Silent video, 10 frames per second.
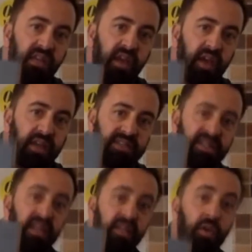
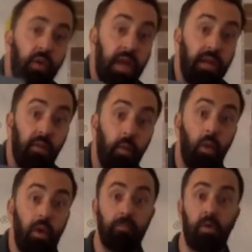the grain in the
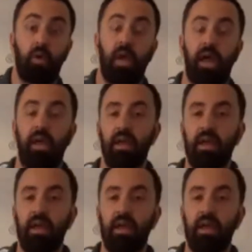wood, okay?